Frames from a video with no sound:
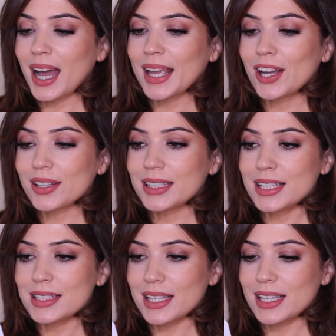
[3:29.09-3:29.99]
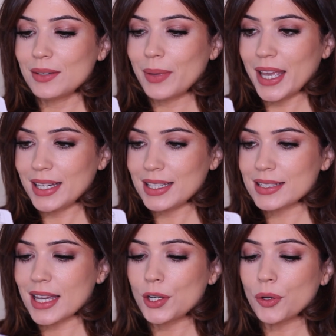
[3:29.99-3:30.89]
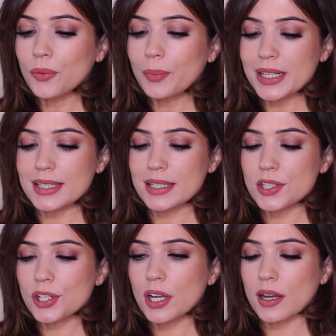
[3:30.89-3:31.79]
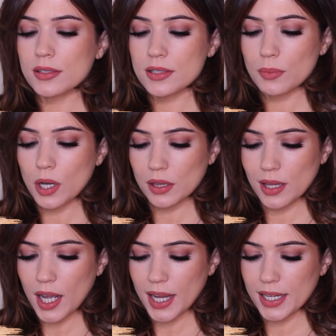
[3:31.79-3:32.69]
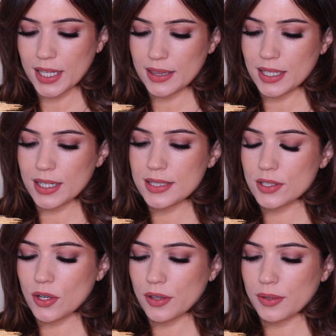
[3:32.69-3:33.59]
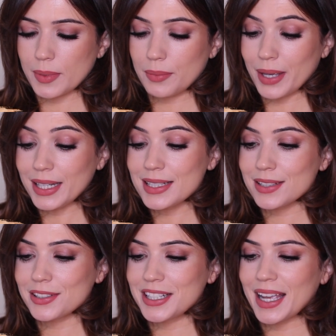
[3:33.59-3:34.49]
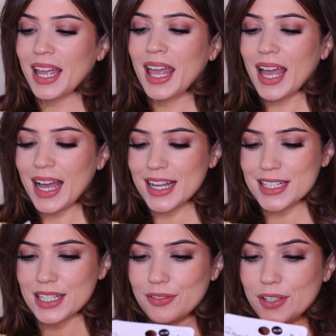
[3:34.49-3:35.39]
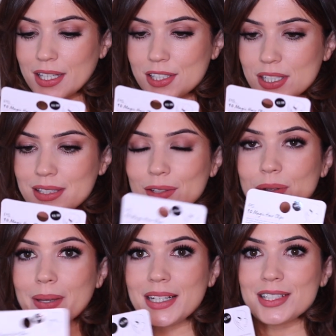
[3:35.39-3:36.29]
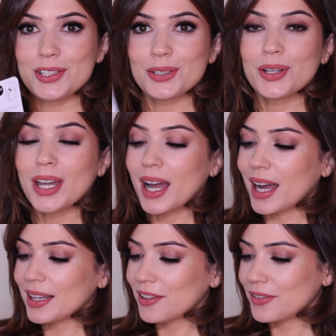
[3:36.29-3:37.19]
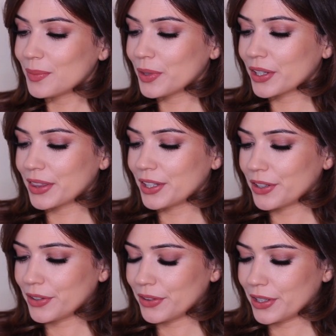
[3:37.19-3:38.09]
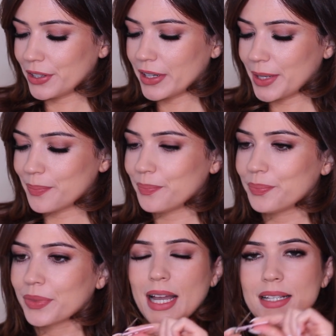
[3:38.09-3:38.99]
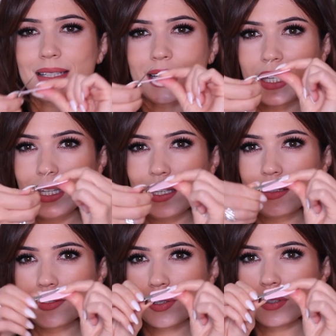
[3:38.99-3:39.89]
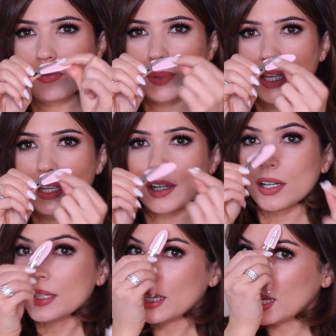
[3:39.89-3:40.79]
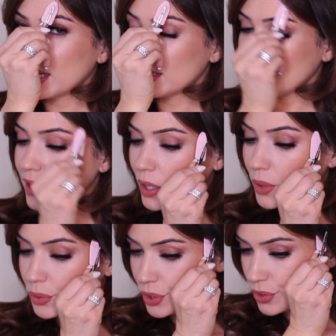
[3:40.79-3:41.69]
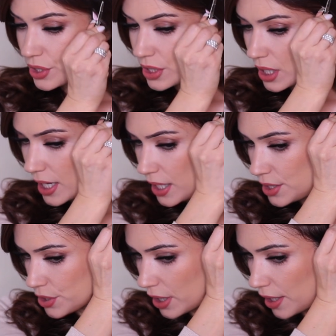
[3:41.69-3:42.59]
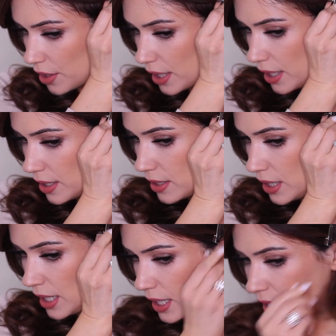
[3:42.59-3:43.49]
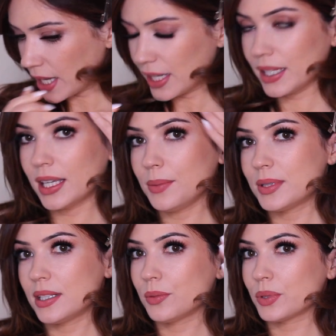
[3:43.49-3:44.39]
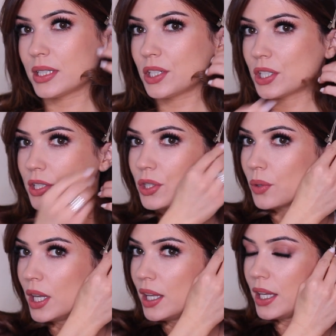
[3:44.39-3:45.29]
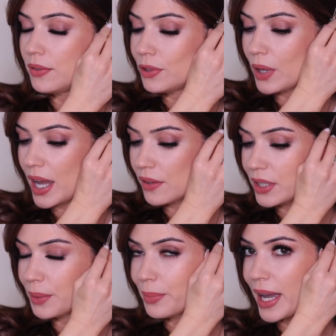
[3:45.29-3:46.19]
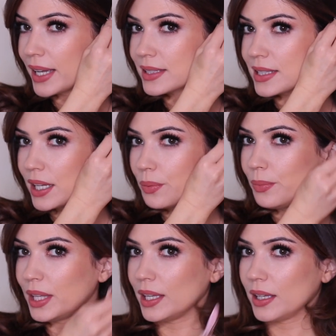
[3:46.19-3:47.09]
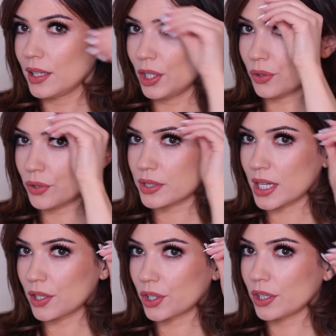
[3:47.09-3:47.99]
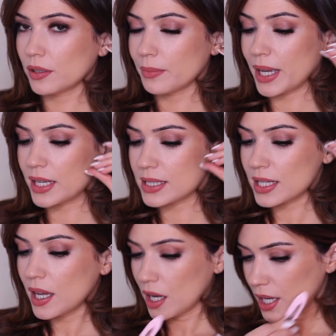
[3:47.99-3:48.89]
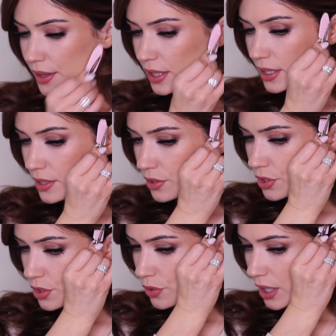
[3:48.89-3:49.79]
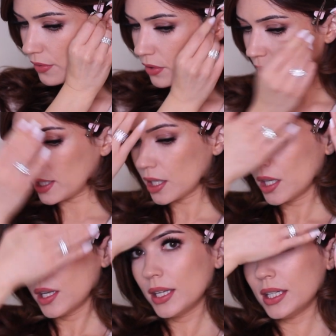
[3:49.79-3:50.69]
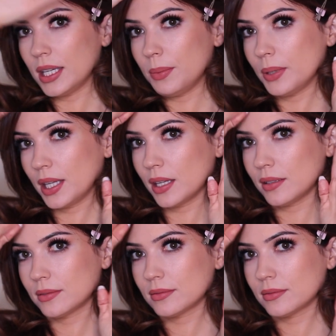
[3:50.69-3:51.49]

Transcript: I got these in Penneys. I know my sister got some online and then I saw them in Penneys the other day. And if you get a chance to go to Penneys, do. I love them. Look, they're, they're um, plasticky sort of bit here. And then that way when you slide your hair in, it kind of keeps it in position. So if you have like bangs like me, you know, those kind of curtain bangs, I think these are just great for like keeping it